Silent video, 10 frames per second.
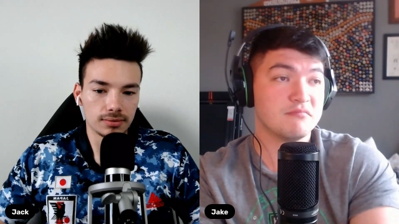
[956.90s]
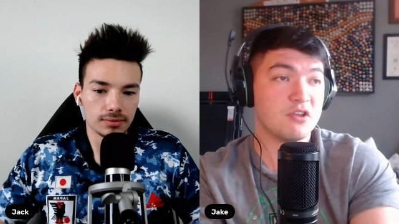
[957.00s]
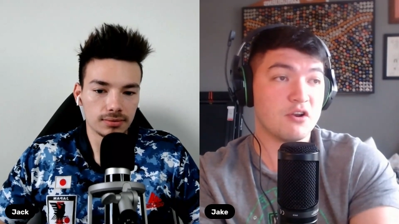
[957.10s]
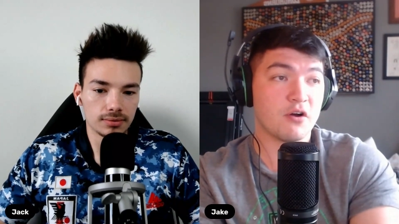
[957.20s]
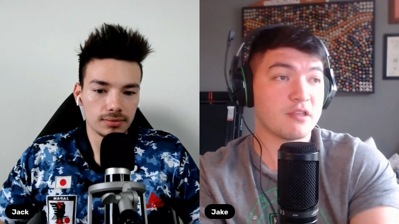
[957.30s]

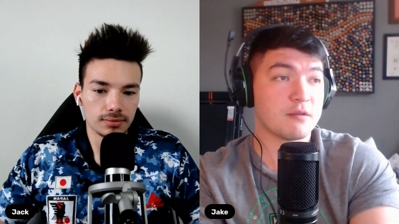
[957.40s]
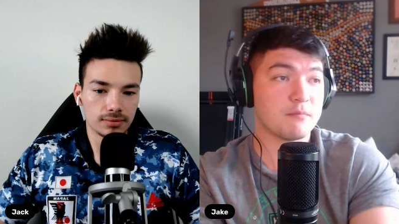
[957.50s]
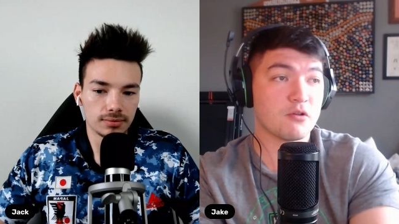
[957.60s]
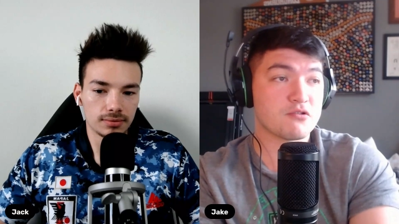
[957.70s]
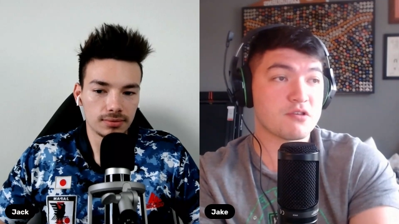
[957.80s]
Speaker 1: you know, I think
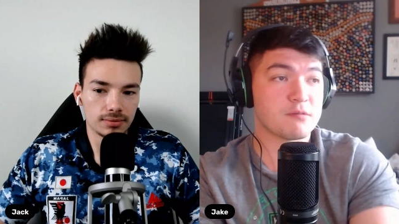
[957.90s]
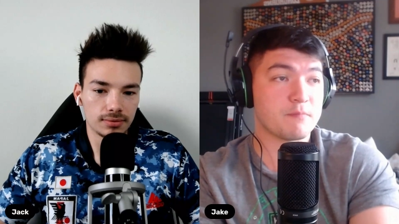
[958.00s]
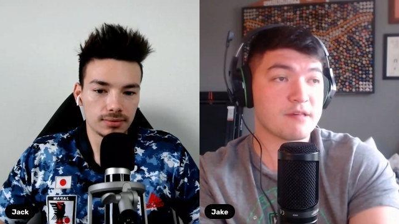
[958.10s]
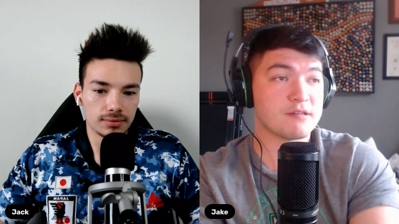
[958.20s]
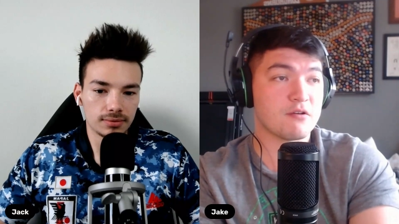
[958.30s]
Modric's
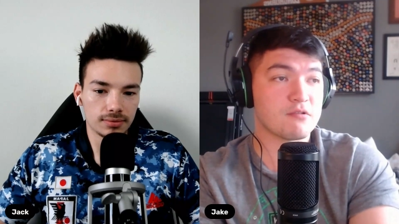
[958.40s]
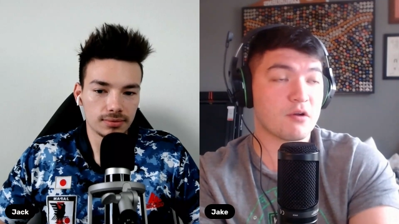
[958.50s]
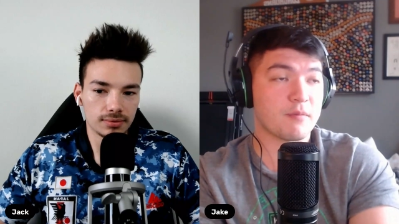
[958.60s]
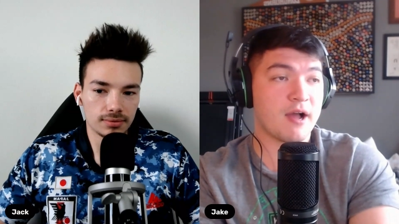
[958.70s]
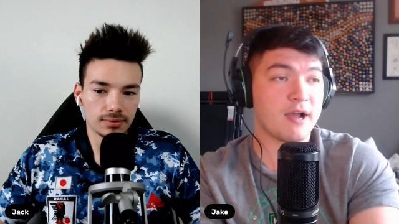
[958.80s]
best years
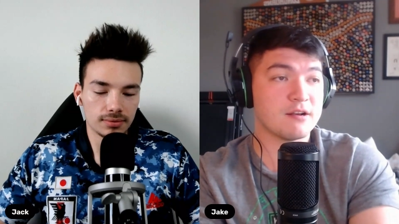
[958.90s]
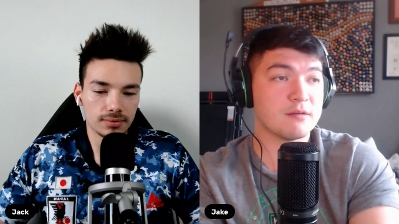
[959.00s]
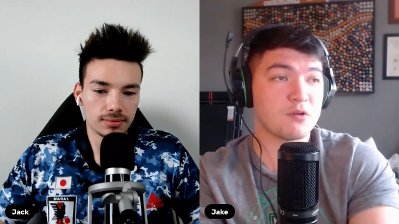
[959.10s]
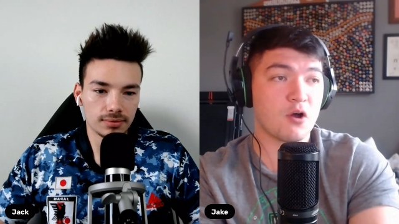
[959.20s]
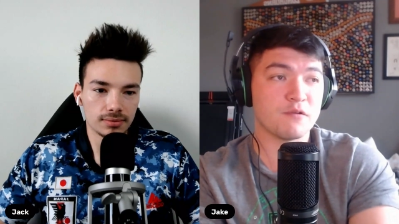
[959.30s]
are behind
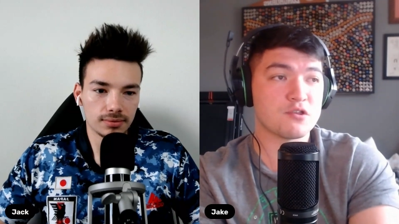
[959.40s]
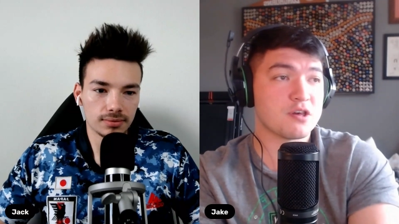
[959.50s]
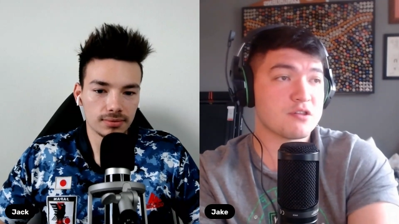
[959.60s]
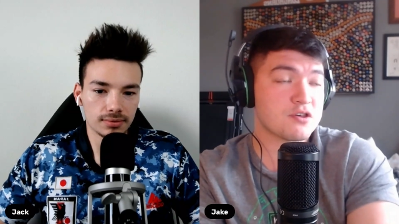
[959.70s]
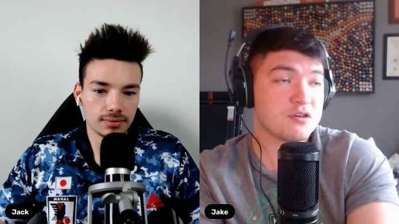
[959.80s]
him.
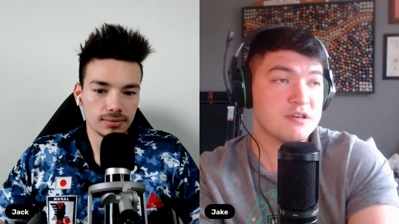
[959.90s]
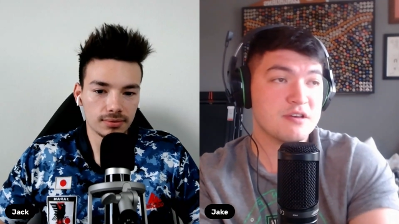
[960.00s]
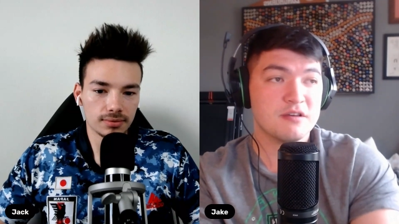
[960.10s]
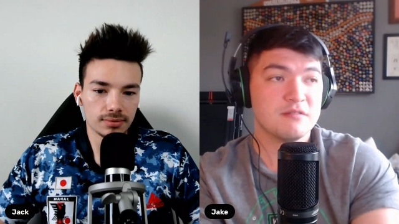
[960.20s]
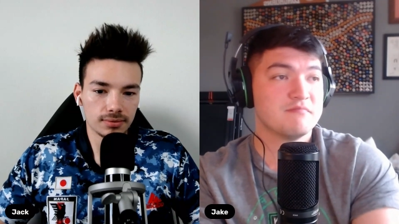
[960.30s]
Kovacic,
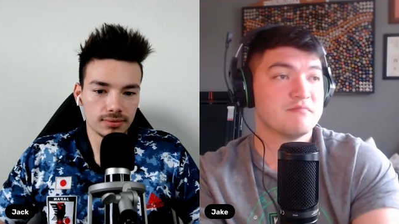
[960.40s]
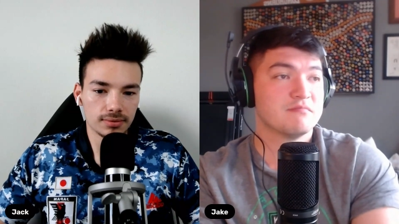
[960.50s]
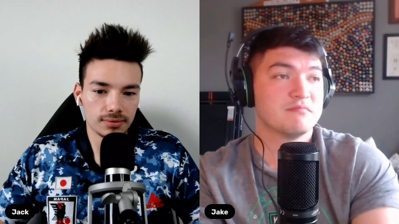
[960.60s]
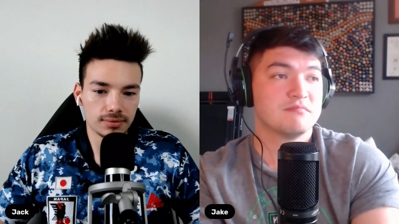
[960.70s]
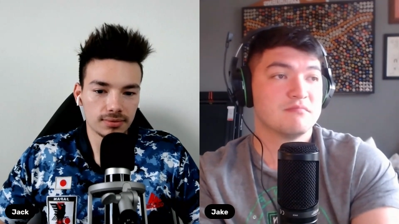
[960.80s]

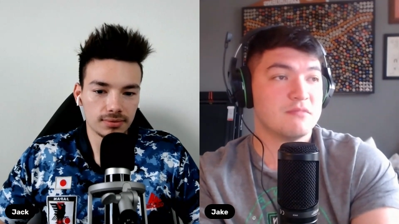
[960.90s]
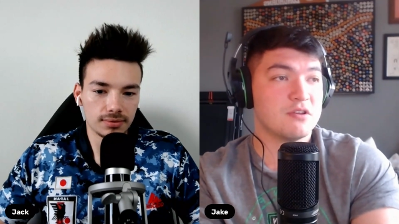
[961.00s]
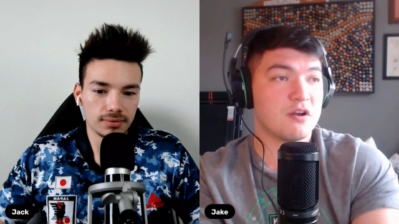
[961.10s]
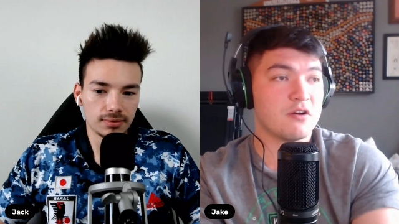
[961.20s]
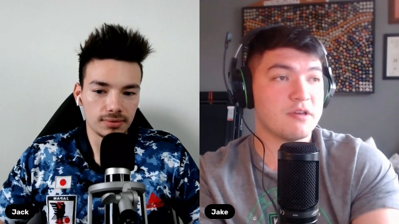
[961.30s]

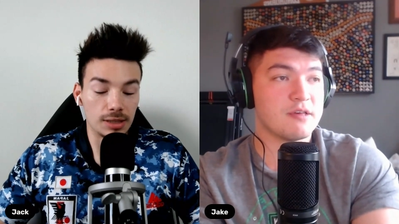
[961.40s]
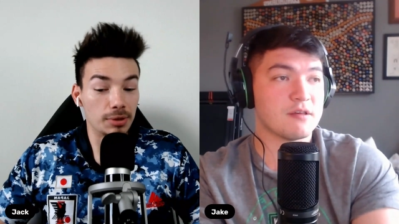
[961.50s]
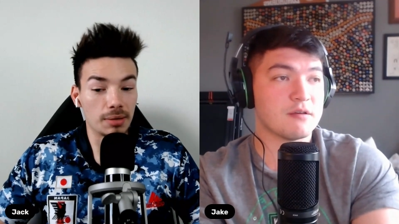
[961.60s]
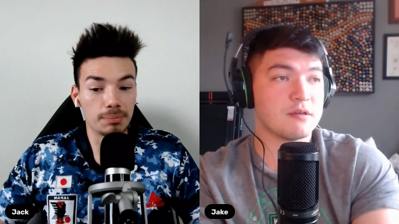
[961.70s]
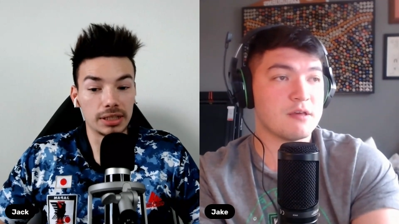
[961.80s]
you know, he's
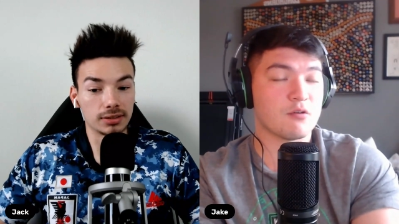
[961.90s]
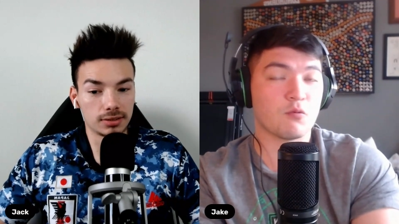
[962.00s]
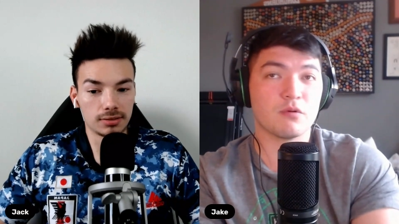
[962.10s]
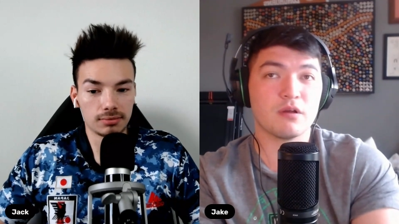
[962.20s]
a, a he's a